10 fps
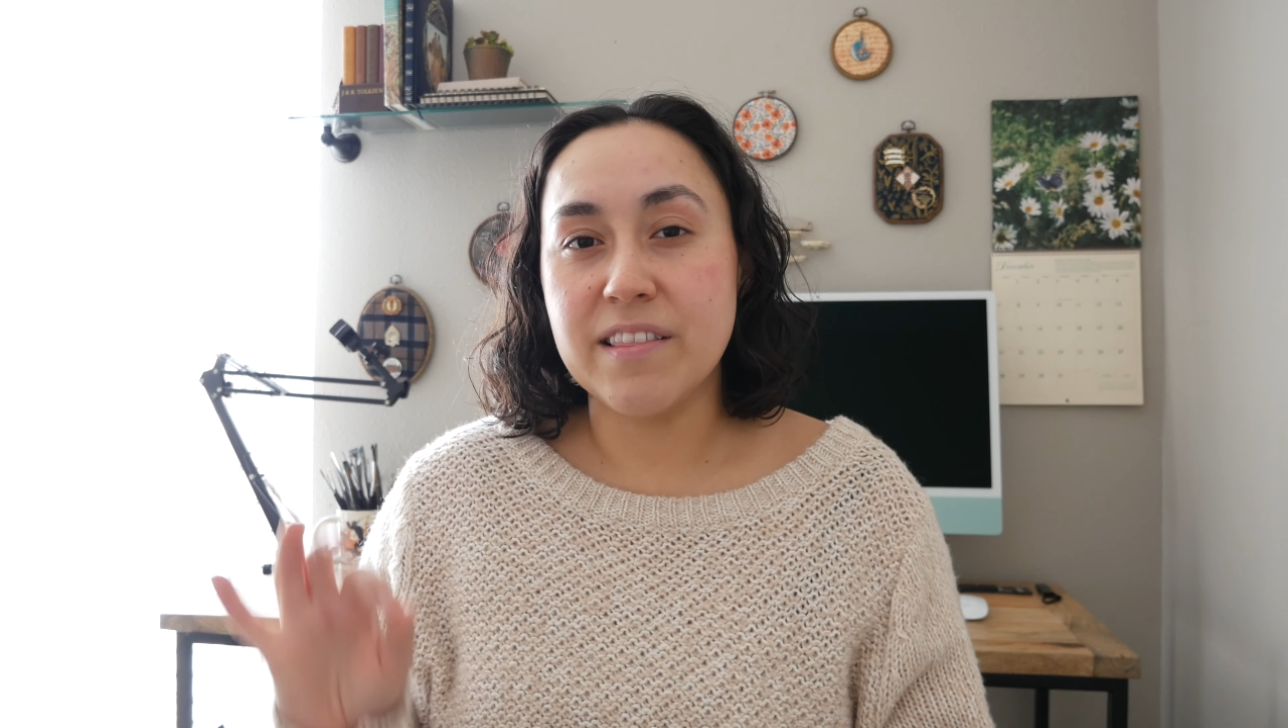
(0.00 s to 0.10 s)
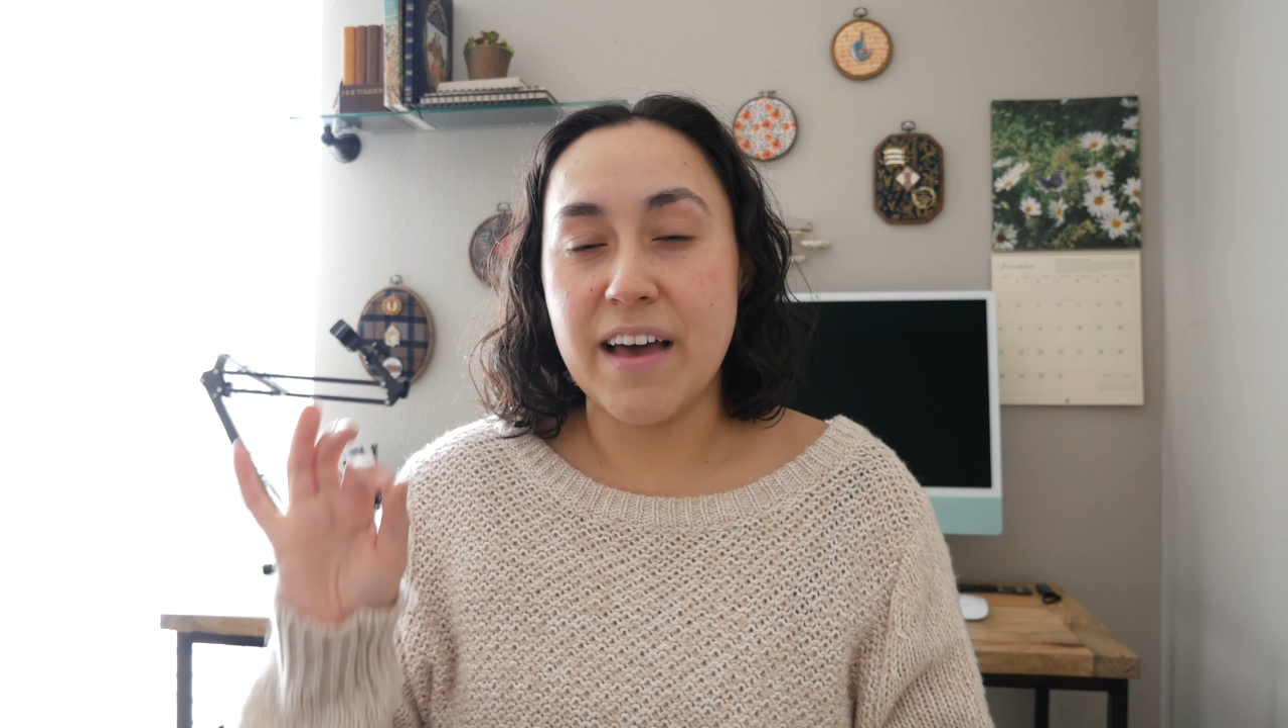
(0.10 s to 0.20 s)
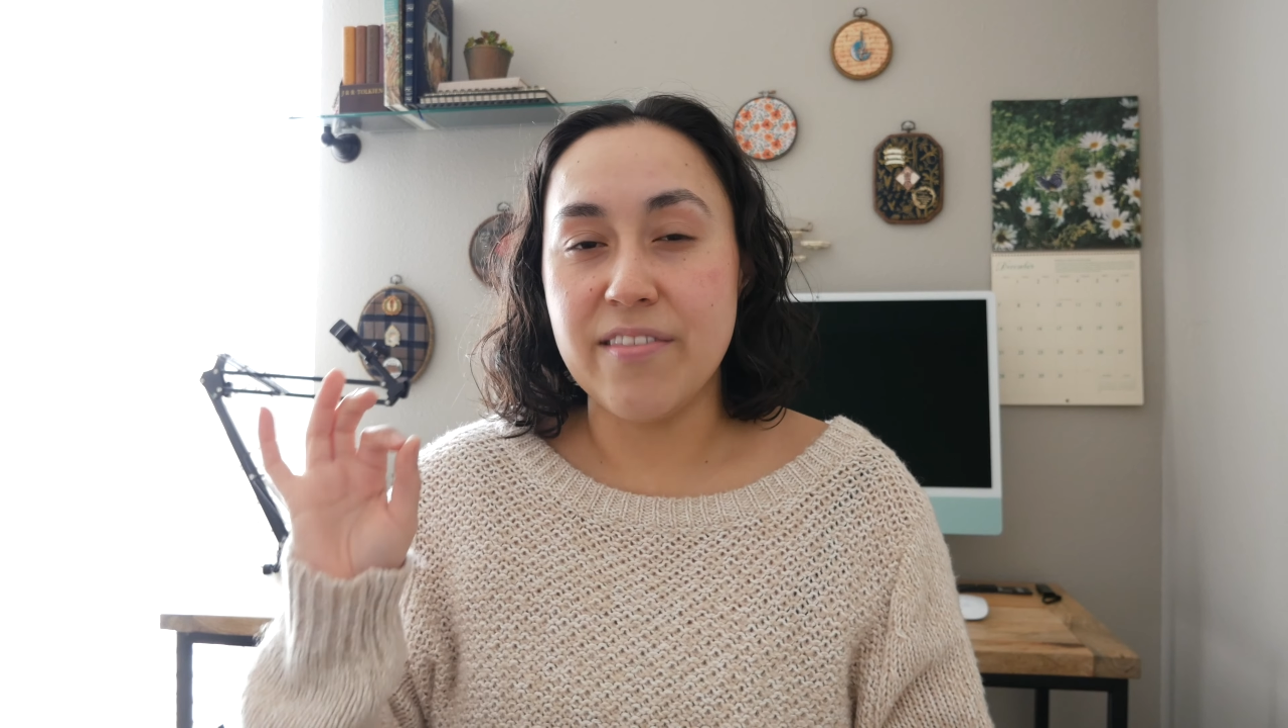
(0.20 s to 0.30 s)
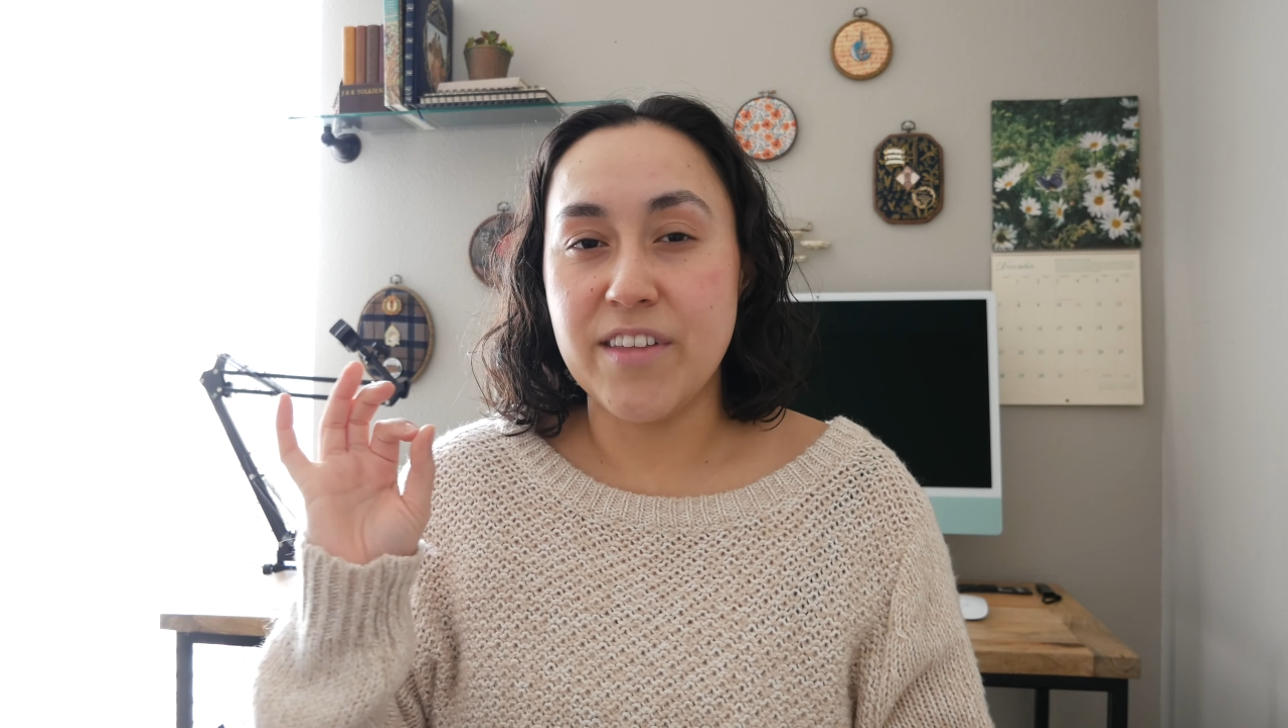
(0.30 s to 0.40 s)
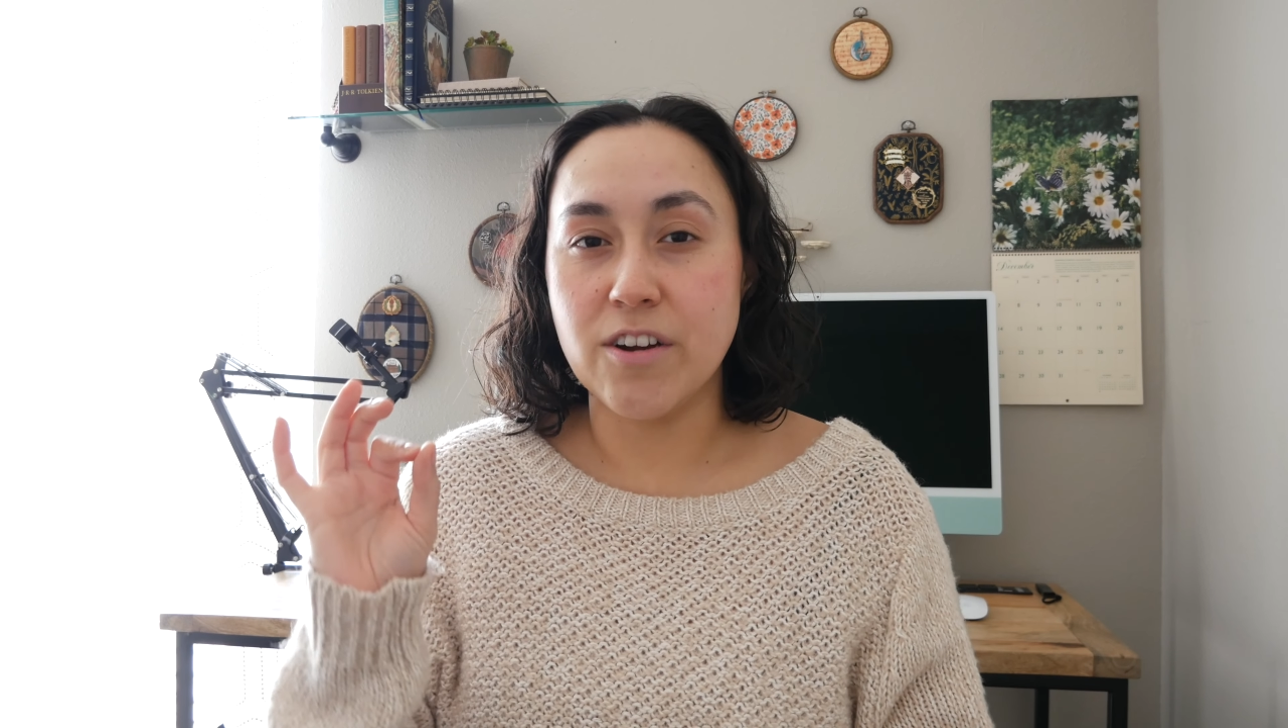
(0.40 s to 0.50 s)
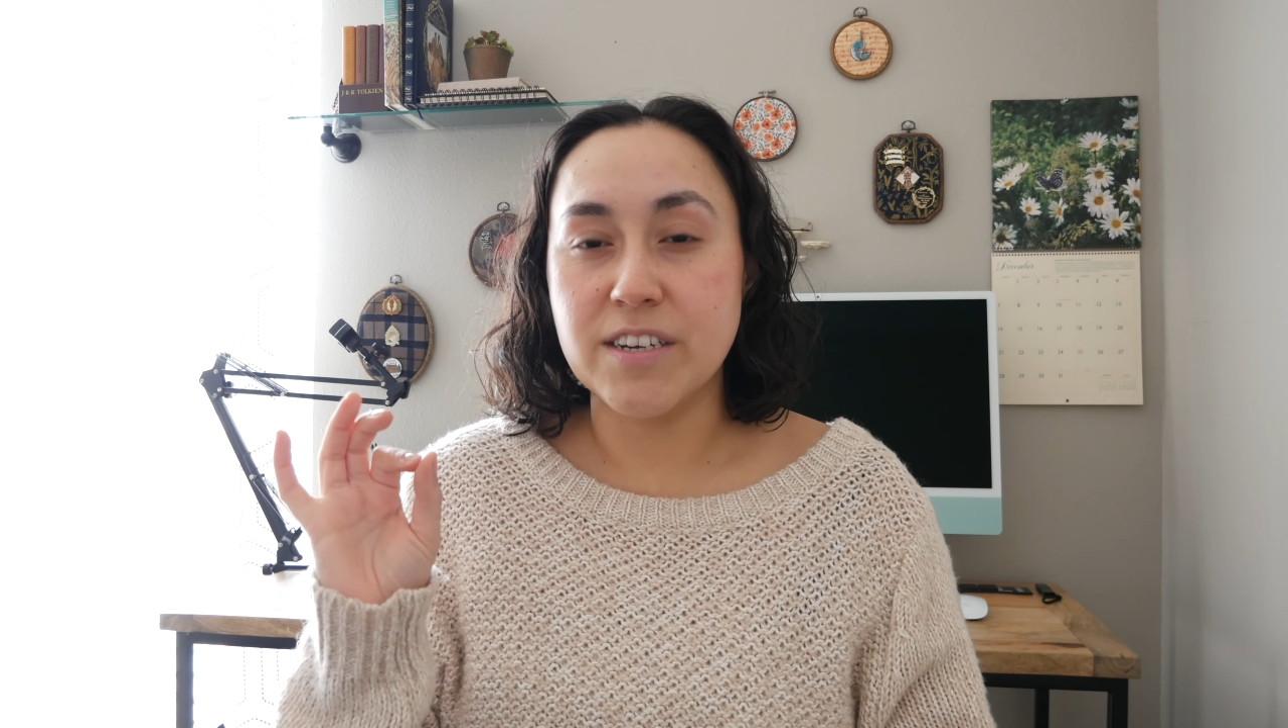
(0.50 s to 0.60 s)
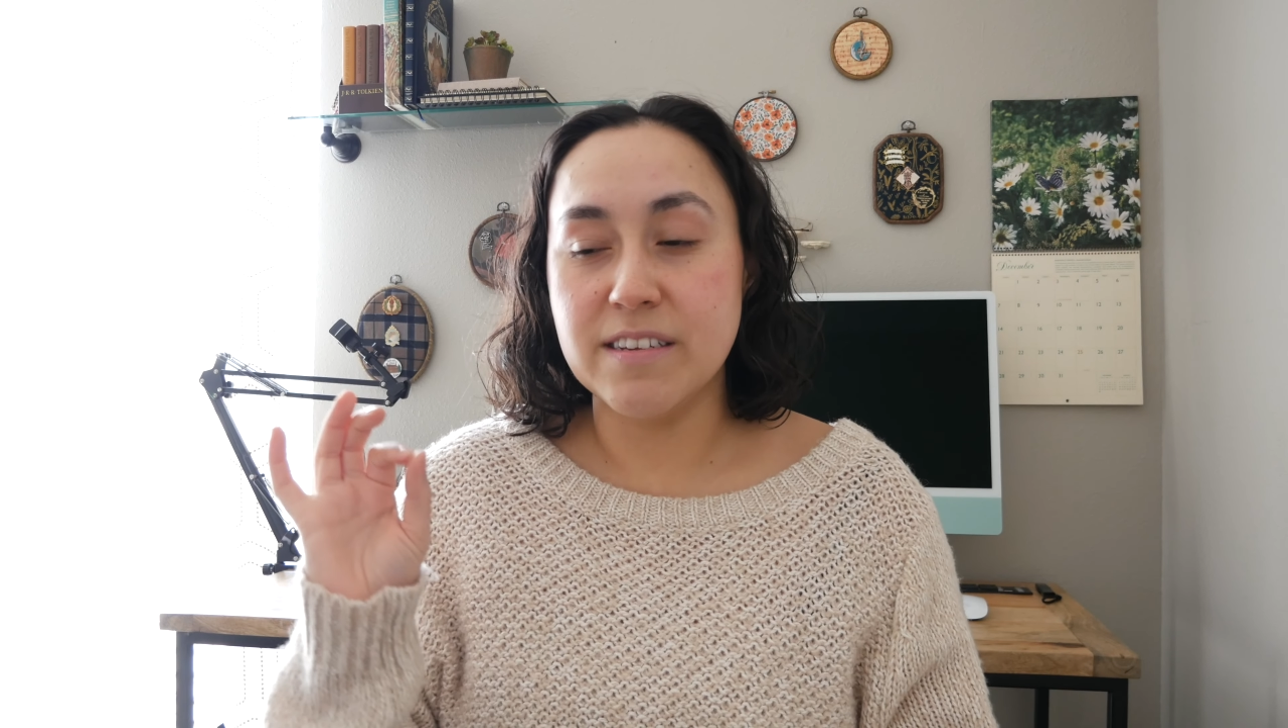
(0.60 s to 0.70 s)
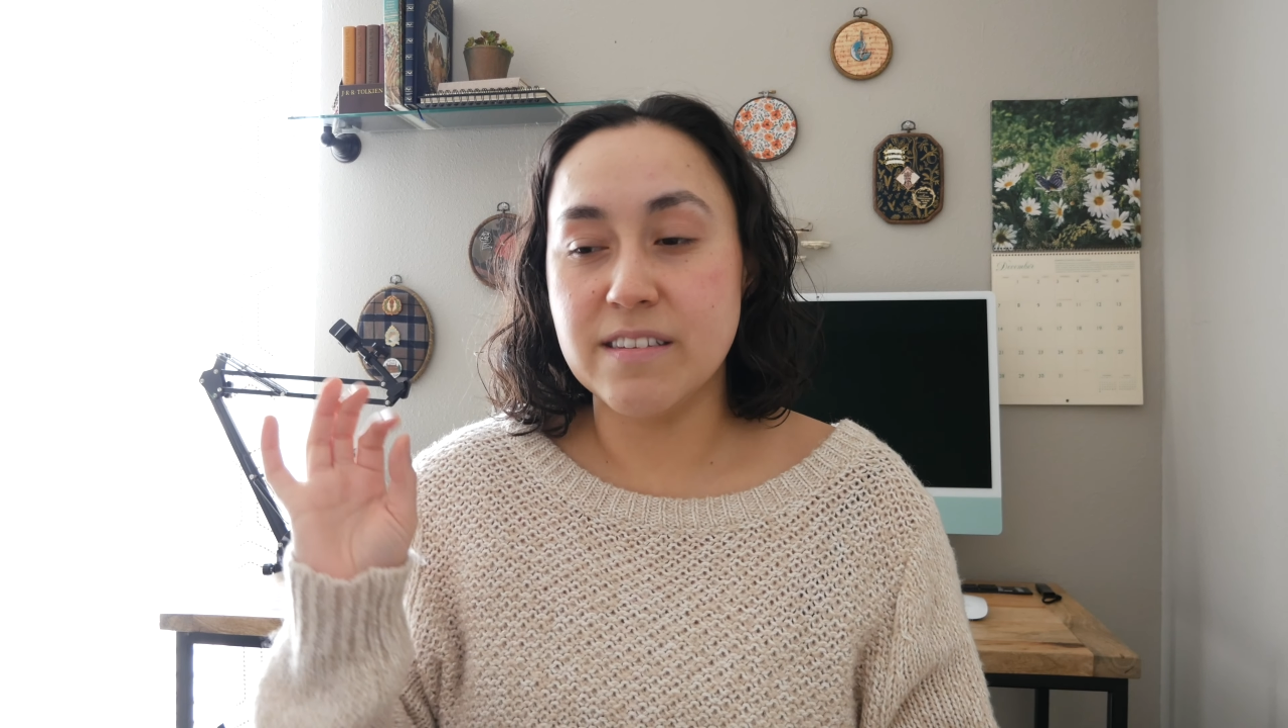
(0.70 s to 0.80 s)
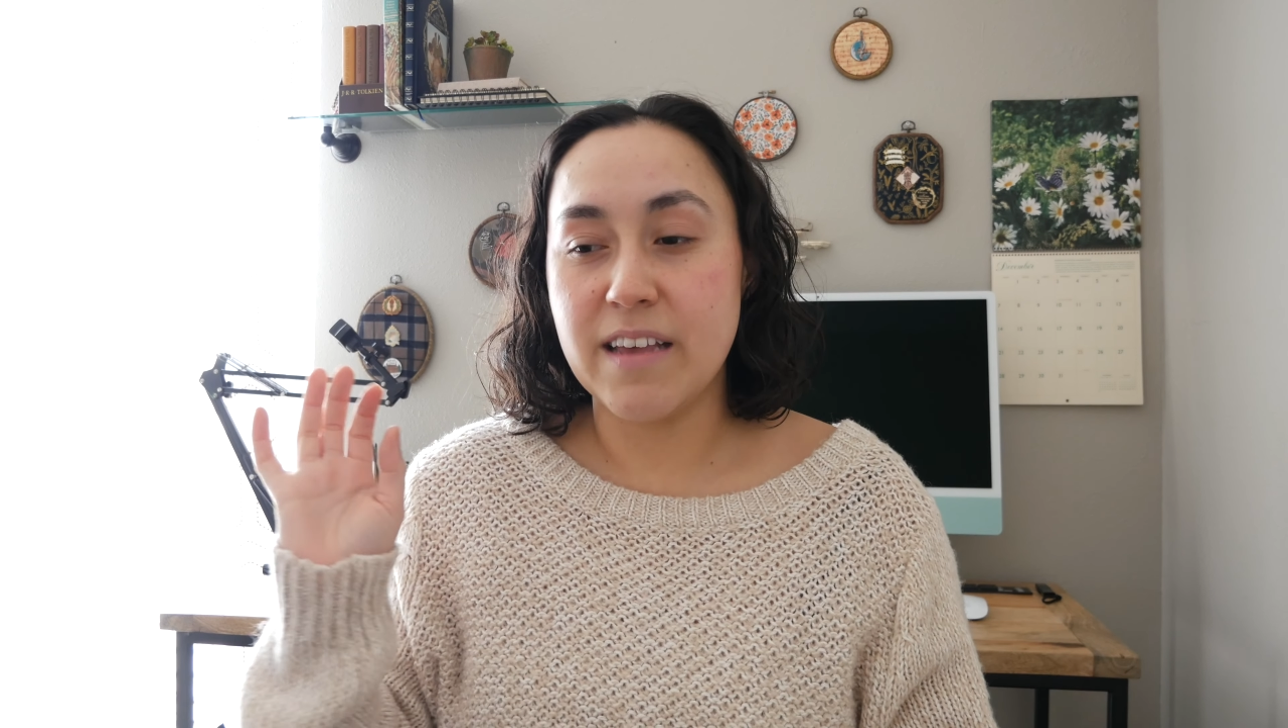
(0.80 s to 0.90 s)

that there is